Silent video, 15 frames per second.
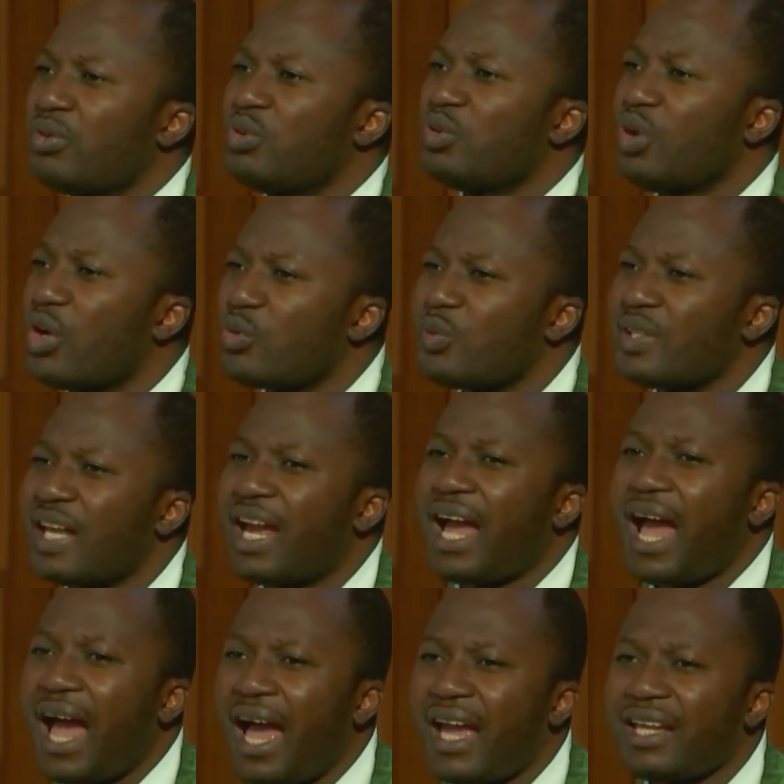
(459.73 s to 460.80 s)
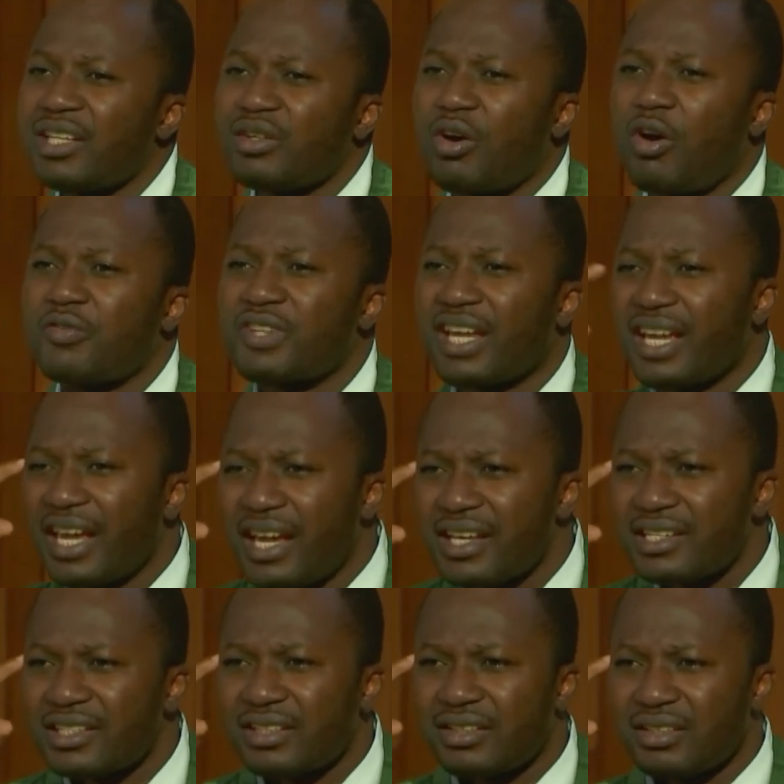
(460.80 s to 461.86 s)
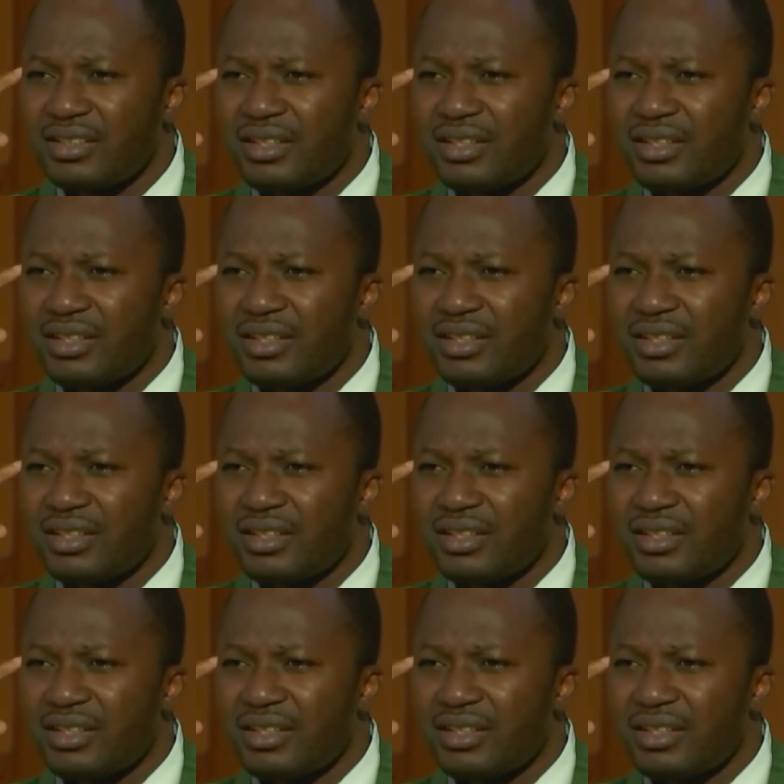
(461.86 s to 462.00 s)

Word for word: not with the eye of the head,